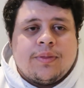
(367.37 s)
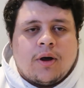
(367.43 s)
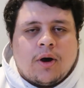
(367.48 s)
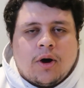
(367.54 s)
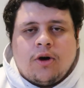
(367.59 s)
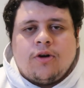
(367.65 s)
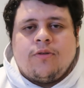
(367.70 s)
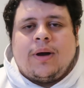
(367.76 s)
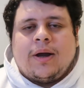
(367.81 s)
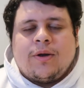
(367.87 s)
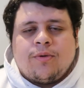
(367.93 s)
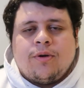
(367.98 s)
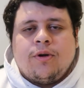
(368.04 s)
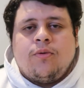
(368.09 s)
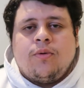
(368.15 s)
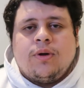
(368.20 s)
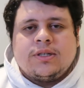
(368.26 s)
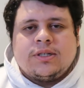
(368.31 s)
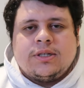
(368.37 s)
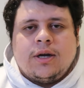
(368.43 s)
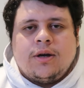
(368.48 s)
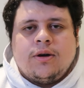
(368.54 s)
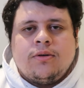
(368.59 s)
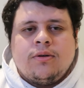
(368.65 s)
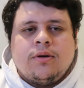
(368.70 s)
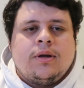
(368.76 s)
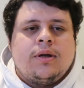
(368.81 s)
All my real ones
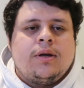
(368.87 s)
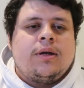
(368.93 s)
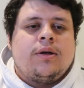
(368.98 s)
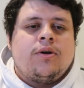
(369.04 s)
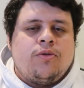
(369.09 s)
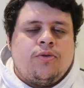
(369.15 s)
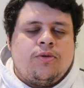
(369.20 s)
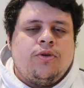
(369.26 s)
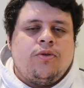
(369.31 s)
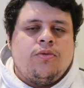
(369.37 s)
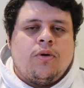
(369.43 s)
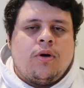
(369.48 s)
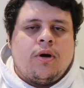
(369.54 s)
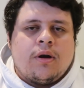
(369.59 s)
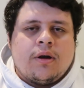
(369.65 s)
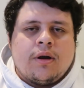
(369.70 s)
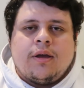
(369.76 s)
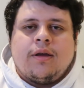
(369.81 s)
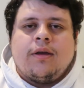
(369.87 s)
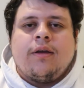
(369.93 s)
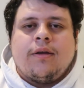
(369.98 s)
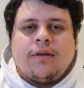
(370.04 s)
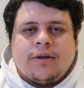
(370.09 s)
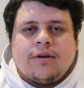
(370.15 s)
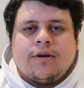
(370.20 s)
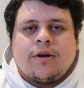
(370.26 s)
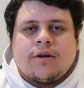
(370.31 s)
know who you are,
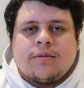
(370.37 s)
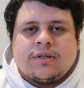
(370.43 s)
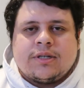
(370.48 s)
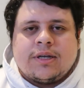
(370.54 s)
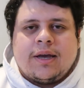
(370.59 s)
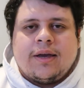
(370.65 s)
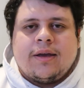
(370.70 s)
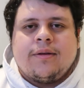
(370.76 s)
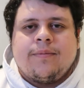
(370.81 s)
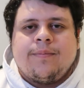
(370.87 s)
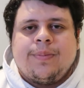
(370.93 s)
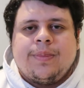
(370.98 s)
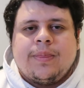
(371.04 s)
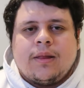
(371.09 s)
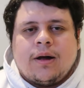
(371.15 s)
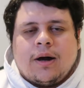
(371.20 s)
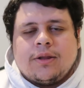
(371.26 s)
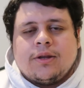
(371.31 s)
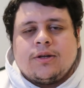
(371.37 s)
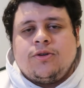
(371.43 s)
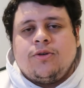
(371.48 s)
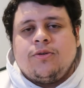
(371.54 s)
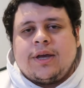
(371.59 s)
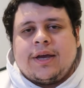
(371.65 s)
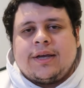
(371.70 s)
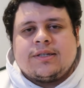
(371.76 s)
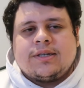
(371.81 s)
you know what I'm saying, on the
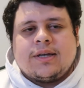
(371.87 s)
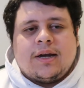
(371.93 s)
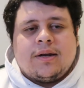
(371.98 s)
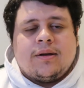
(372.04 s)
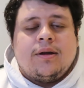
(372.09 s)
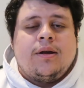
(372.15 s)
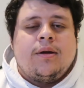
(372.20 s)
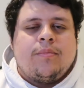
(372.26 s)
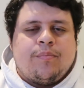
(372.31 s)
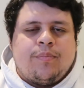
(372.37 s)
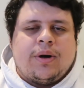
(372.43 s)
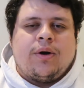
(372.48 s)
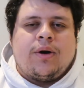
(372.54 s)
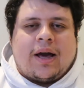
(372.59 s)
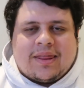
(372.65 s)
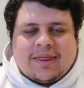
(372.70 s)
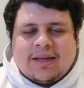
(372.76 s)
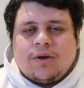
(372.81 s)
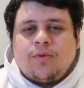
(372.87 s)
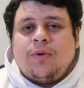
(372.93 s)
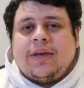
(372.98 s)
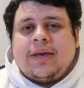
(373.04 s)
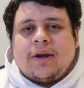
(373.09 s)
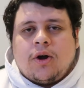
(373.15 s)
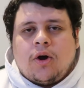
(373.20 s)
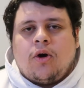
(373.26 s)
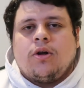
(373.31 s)
2K side. But I think we
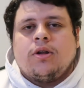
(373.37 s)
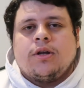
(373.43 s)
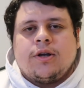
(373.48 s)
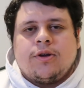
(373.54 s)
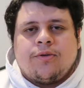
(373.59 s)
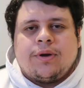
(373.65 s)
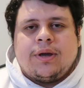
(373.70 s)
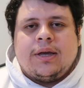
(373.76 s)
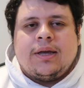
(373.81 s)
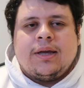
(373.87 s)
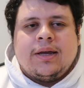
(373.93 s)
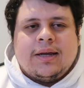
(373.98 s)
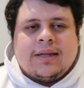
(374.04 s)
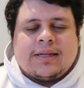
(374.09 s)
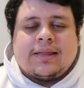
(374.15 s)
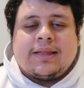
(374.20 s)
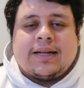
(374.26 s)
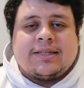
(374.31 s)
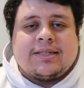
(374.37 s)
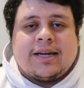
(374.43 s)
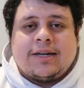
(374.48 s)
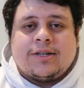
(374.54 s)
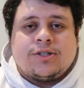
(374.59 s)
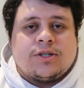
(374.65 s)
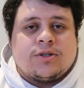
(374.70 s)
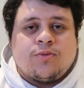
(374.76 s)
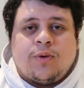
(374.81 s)
can all agree that that
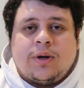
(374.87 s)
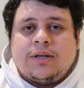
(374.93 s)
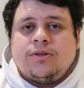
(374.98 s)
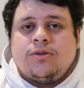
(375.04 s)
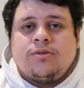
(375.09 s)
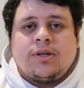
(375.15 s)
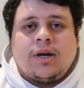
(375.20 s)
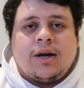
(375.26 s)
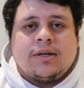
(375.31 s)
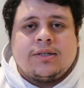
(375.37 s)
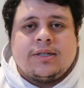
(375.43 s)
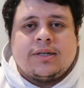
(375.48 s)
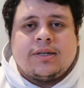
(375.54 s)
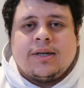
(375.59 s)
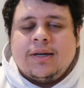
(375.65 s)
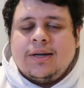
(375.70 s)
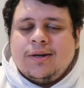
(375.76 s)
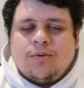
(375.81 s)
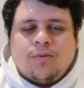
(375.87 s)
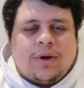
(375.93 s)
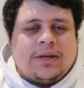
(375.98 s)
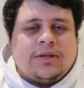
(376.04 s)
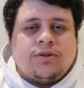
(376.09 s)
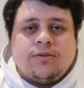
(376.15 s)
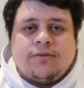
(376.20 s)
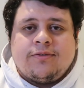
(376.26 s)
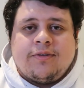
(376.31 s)
side is just way too toxic, way
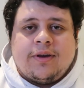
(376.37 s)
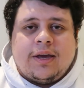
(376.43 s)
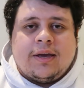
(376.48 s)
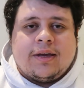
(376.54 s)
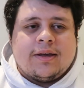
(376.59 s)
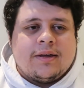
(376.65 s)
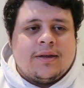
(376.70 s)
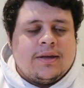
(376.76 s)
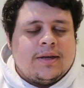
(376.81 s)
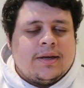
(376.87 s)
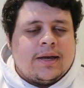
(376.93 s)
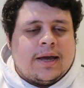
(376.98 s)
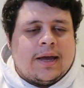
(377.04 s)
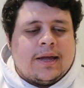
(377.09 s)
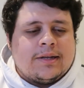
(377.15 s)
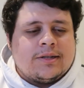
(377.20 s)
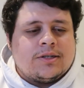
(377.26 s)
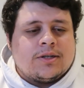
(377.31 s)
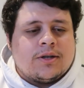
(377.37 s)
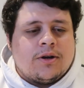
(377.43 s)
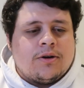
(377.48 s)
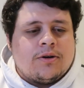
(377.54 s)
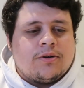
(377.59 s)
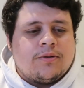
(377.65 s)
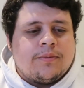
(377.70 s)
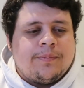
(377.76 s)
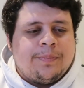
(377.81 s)
too fake, and
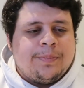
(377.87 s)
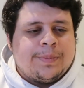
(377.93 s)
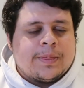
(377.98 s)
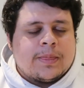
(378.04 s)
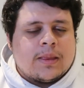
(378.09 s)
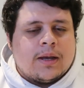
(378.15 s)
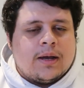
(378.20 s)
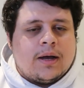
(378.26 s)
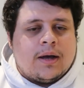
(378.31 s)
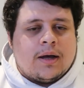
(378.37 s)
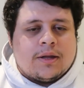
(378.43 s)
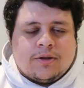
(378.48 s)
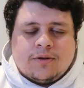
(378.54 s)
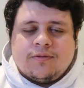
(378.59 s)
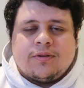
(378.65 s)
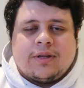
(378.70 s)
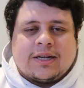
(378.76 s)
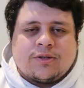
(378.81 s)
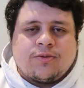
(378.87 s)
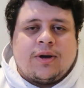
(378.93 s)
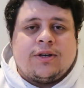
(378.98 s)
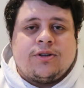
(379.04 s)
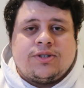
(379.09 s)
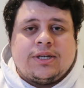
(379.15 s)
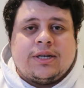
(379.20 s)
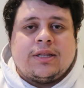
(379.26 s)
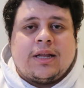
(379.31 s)
so that's why
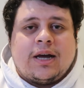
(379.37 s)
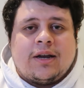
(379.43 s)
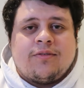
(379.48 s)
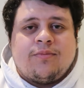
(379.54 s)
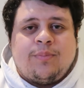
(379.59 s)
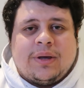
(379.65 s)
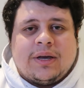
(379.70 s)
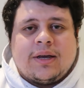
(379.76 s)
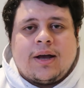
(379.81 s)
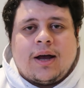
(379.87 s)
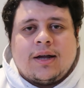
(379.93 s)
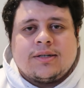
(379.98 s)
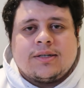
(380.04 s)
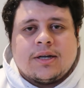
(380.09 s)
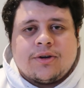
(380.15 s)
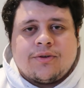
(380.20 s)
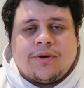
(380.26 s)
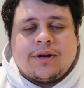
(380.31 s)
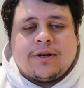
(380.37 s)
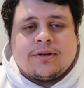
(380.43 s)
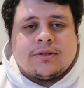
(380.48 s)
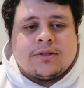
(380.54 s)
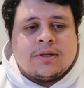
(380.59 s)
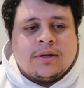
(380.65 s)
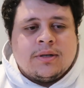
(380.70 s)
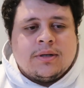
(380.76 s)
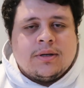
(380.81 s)
you see a lot of big content
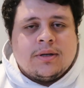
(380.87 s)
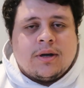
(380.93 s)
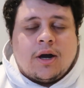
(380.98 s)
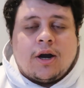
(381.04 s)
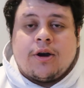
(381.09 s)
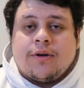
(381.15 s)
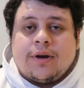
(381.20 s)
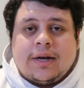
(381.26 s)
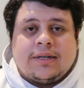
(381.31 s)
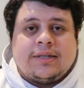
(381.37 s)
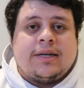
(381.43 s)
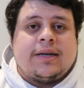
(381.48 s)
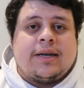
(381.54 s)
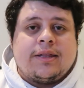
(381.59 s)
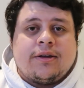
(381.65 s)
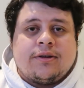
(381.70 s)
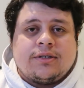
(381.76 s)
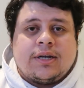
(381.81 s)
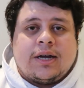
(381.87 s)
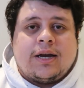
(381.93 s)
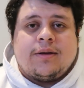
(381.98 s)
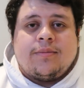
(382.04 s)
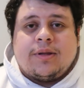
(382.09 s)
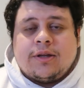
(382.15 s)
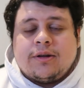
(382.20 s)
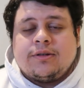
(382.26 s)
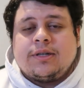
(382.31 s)
creators already taking their
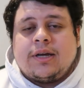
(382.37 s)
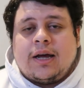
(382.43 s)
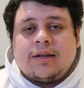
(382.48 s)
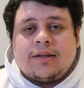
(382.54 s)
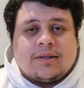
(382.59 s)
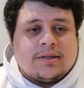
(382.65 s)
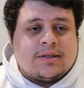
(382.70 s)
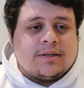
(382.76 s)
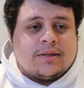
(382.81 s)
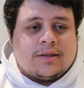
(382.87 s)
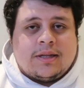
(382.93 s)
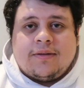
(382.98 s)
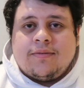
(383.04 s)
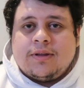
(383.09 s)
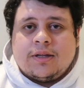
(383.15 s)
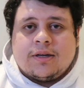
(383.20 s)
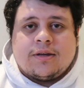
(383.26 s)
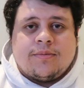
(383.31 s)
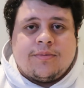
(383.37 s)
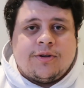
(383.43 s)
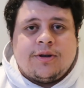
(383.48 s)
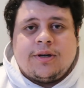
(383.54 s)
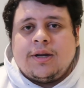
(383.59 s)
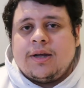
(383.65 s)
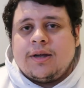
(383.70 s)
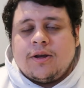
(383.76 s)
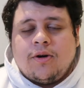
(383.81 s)
time and their talents, leaving the
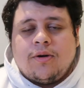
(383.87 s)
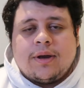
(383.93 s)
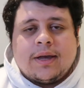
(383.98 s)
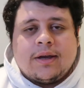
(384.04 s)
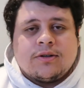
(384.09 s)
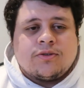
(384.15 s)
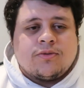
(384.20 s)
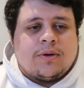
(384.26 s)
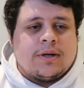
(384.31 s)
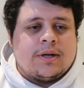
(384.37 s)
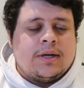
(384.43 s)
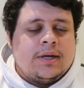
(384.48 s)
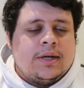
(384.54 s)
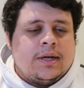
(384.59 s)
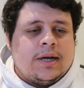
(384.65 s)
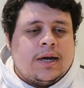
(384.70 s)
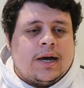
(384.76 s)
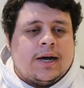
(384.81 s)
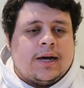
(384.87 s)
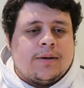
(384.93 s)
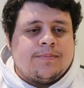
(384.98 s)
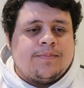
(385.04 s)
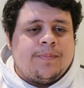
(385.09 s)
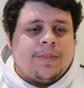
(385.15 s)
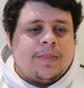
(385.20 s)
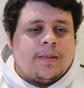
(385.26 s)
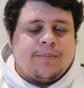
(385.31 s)
community and going elsewhere.
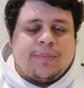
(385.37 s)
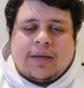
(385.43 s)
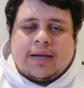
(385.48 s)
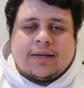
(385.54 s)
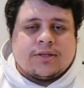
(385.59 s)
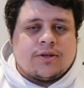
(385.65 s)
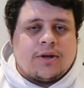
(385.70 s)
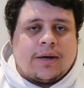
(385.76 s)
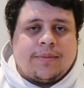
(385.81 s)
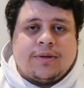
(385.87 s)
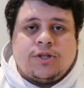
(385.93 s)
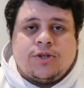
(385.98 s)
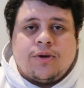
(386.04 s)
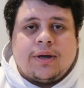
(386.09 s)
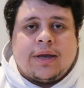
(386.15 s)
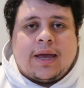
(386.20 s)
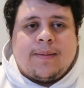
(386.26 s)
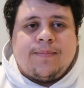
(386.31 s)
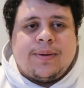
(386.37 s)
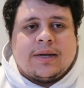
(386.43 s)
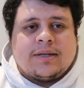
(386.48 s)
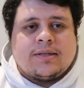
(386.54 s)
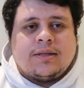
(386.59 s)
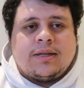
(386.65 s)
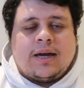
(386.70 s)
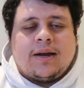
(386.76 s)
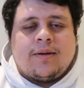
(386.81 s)
But yeah, so I'm enjoying
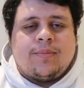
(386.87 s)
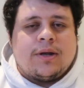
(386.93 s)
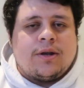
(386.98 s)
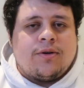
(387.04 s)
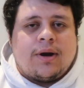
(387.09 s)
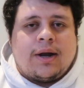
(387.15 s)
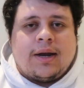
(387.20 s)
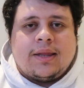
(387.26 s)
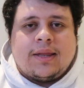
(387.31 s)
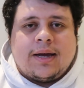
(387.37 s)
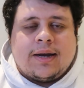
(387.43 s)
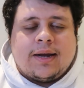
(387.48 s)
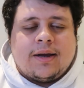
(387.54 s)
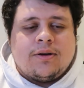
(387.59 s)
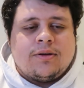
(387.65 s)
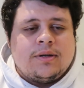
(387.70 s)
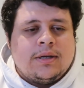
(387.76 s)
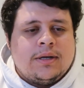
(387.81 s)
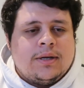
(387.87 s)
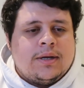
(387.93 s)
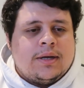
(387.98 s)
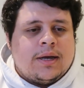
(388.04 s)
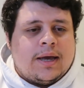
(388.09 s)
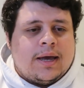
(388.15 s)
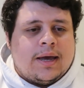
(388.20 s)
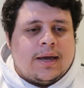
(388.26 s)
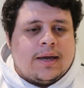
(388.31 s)
Apex a lot. I've been grinding that out,
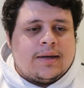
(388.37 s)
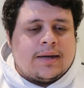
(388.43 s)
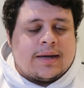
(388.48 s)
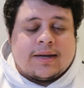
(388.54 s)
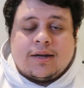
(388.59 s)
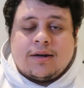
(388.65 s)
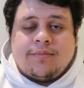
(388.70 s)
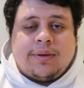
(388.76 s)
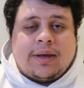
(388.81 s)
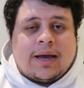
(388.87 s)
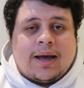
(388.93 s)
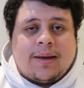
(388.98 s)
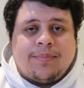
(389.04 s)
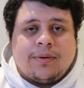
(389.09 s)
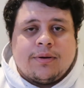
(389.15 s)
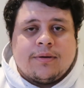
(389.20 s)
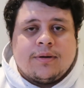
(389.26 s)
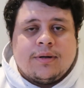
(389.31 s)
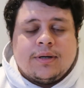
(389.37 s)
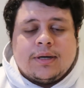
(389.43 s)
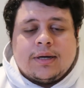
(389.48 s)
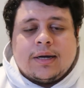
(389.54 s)
and I couldn't be happier.